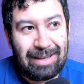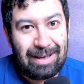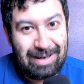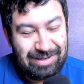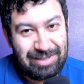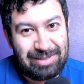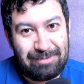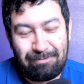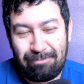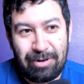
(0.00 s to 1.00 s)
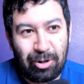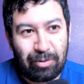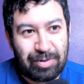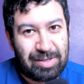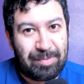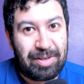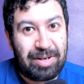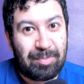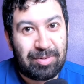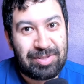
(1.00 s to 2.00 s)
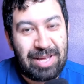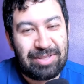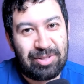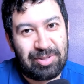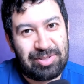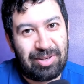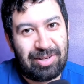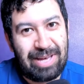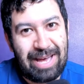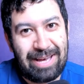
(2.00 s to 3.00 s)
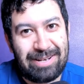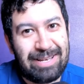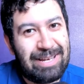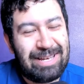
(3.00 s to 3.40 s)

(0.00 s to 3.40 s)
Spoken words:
I just went over some of the numbers that Dostal had